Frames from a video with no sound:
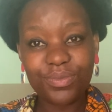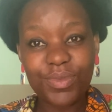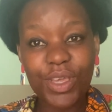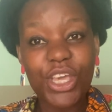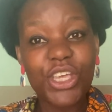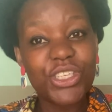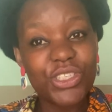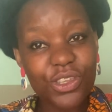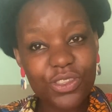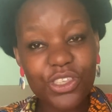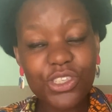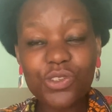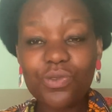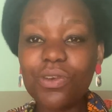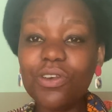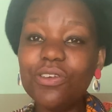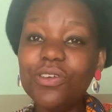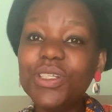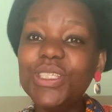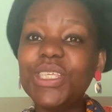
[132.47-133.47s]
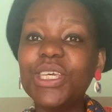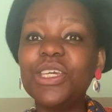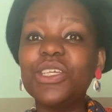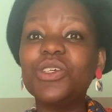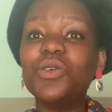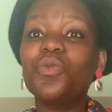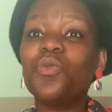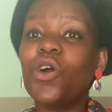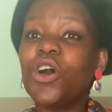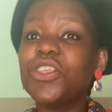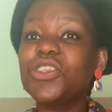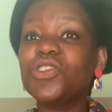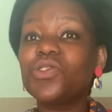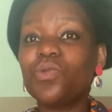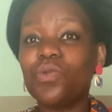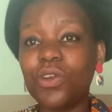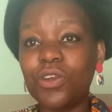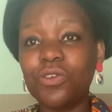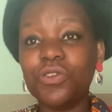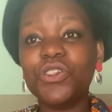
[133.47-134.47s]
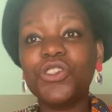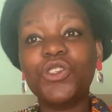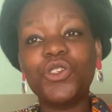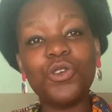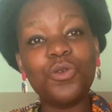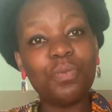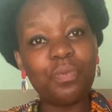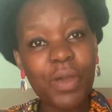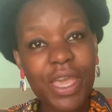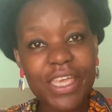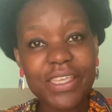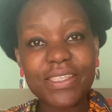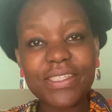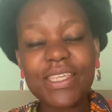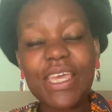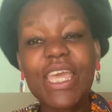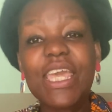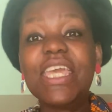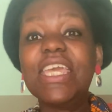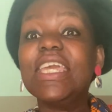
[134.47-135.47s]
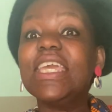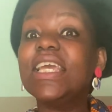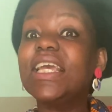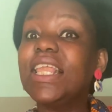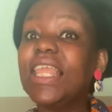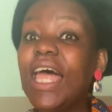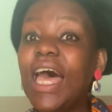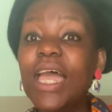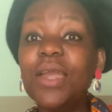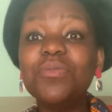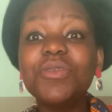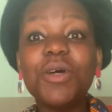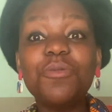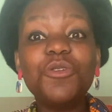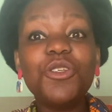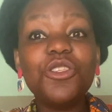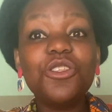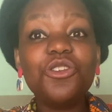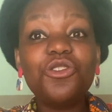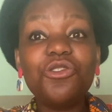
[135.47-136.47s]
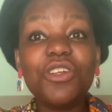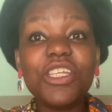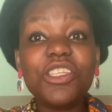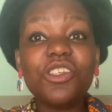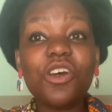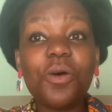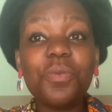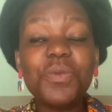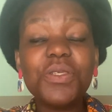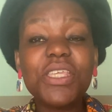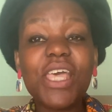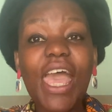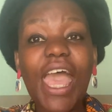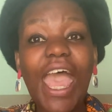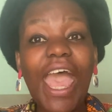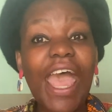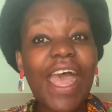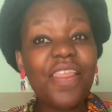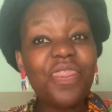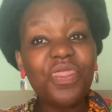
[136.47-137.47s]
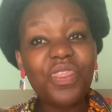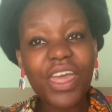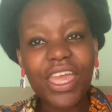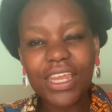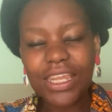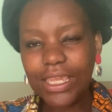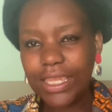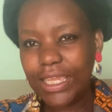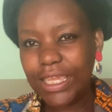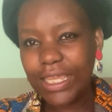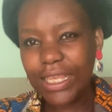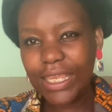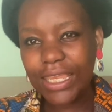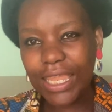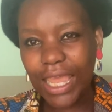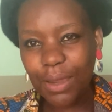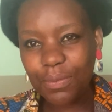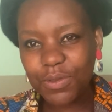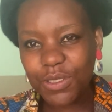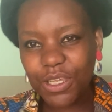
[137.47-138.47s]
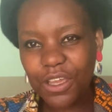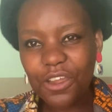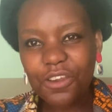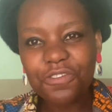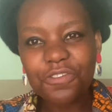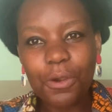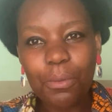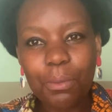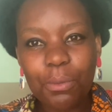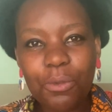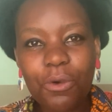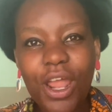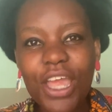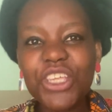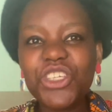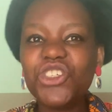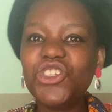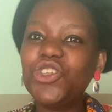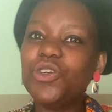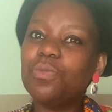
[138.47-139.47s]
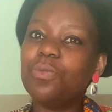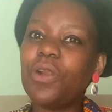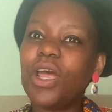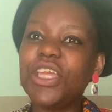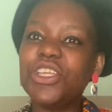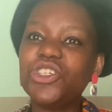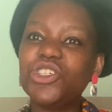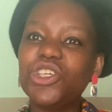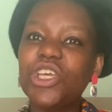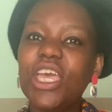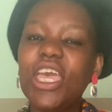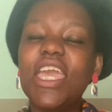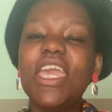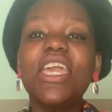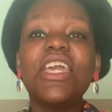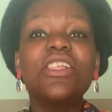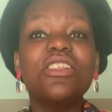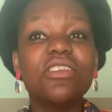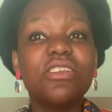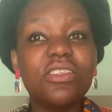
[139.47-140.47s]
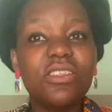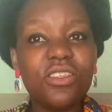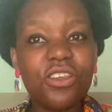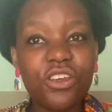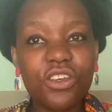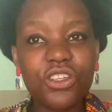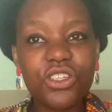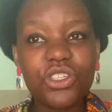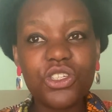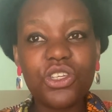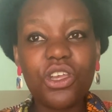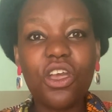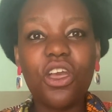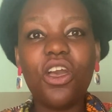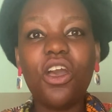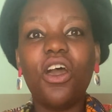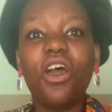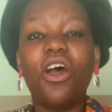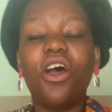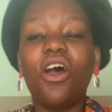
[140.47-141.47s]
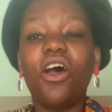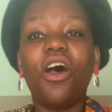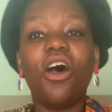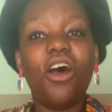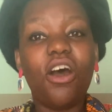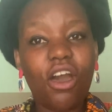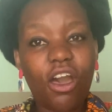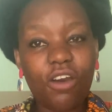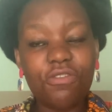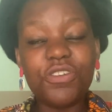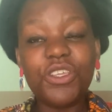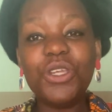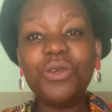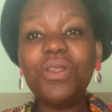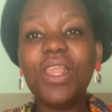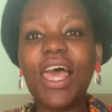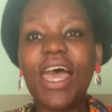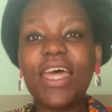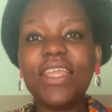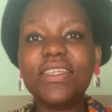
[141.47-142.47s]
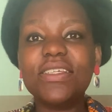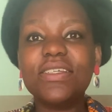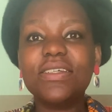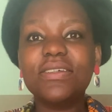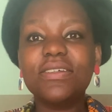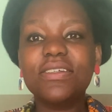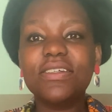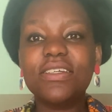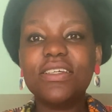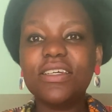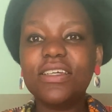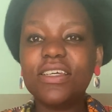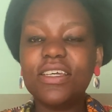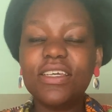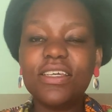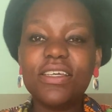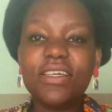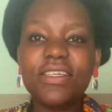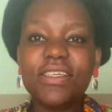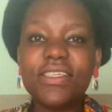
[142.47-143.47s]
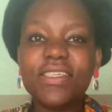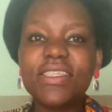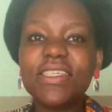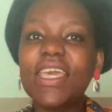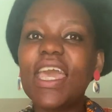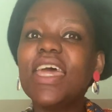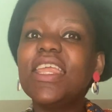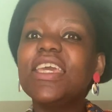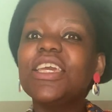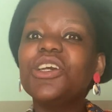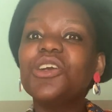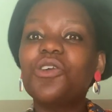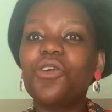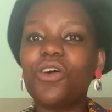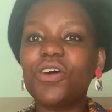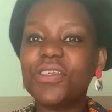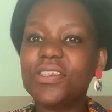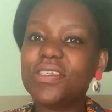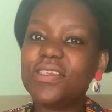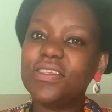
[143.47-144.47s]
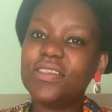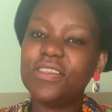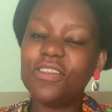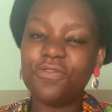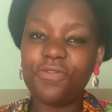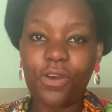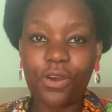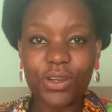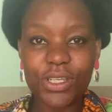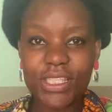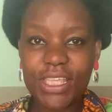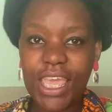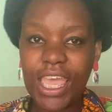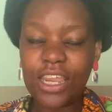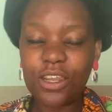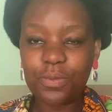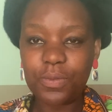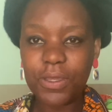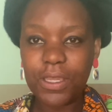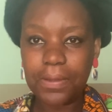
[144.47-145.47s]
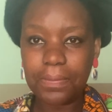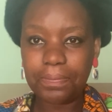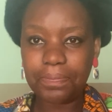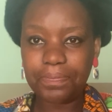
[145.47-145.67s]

So the squirrel did what squirrels do best. He climbed up to the treetops and then he leapt from branch to branch in search of new land, scanning across the forest canopy.